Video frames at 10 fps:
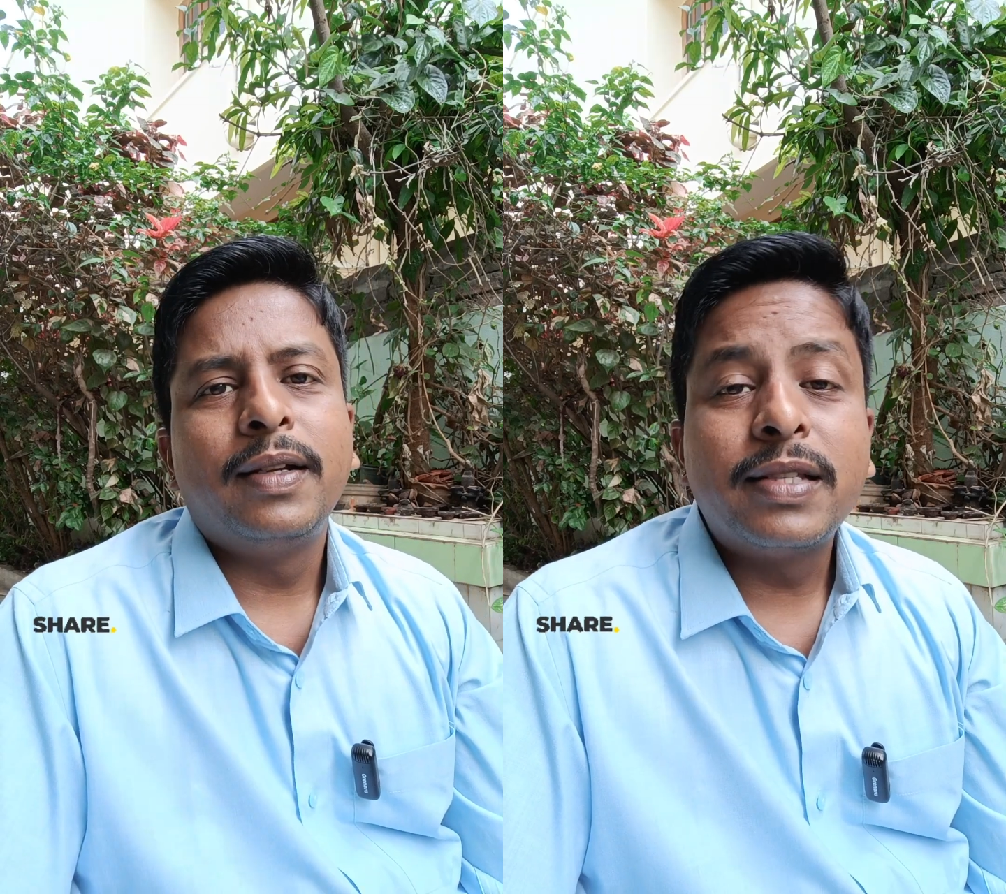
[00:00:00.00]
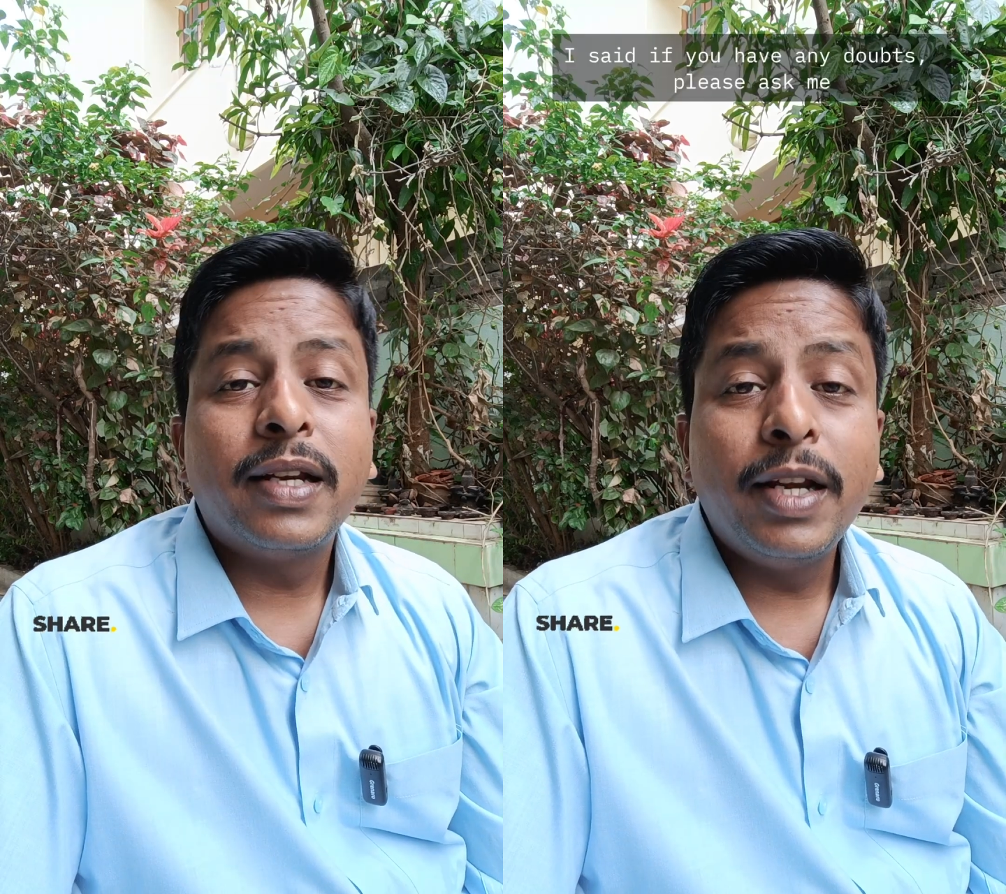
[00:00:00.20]

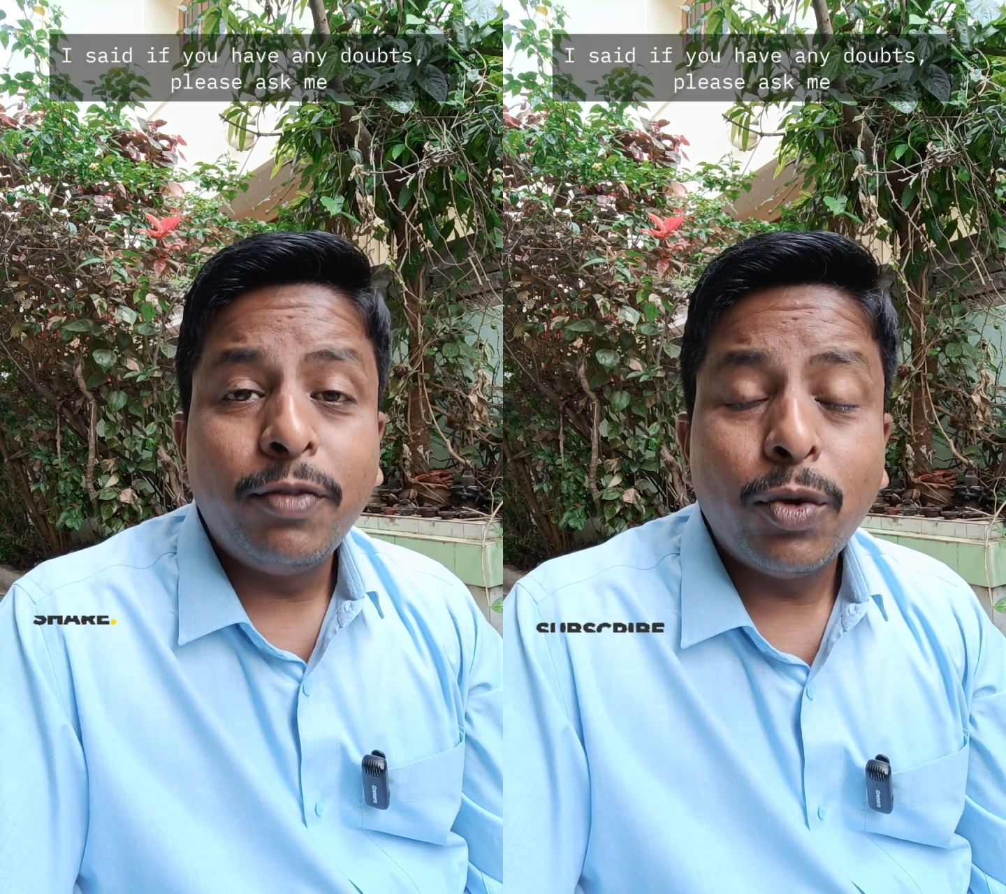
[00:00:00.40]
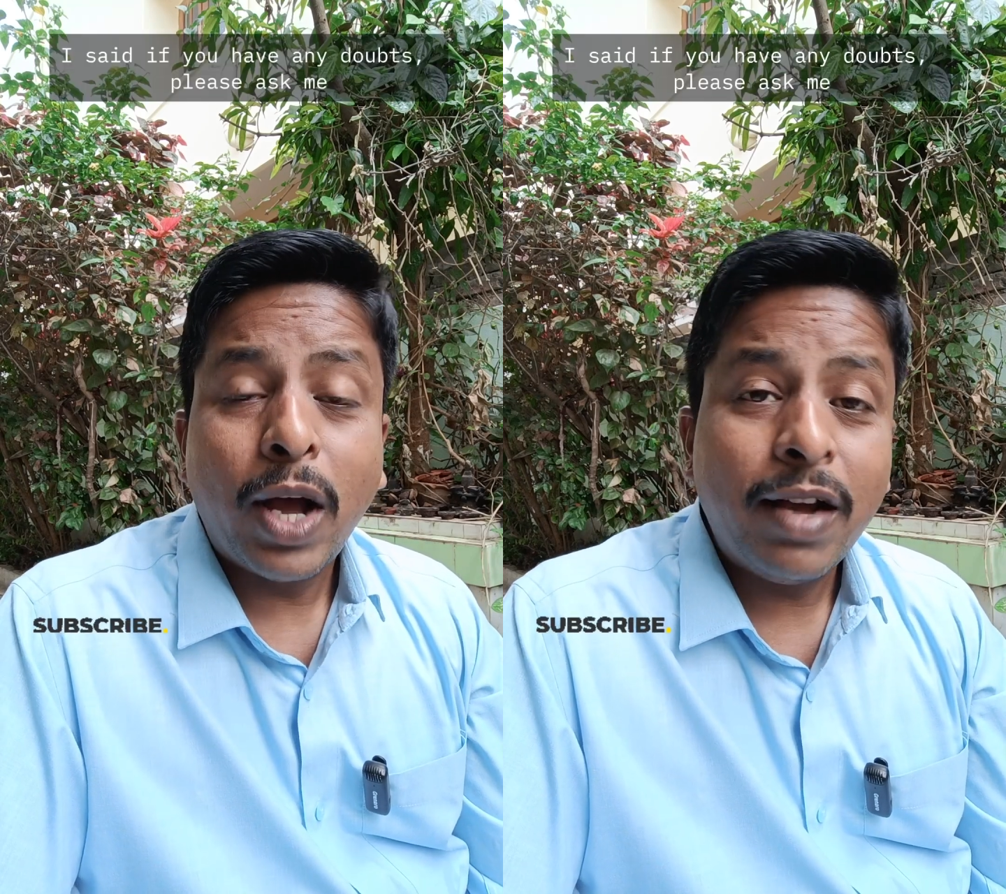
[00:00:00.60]
I said,
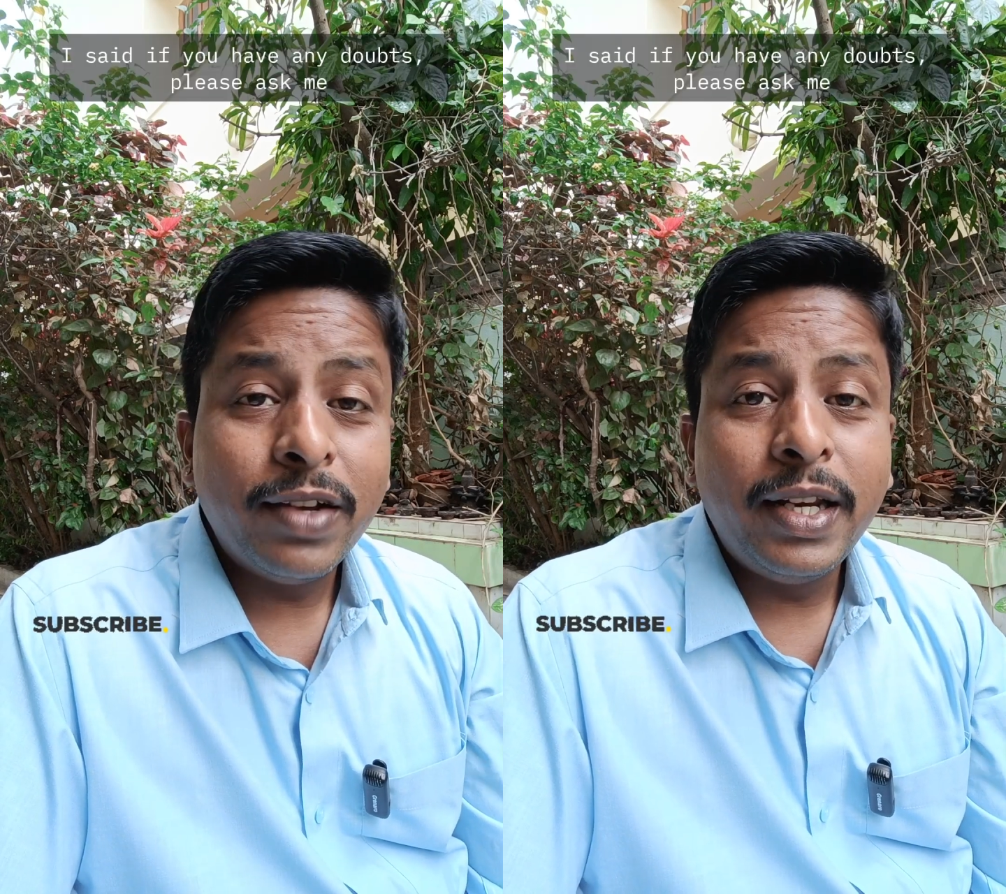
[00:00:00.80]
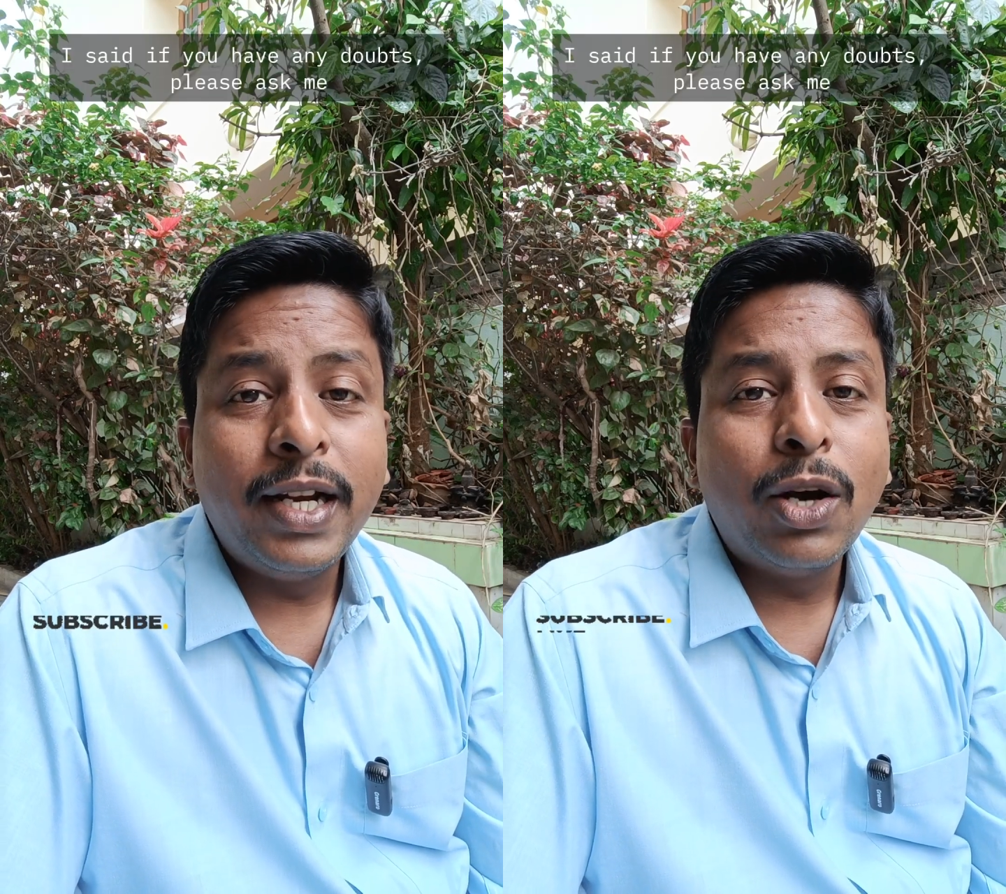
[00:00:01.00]
"If you have any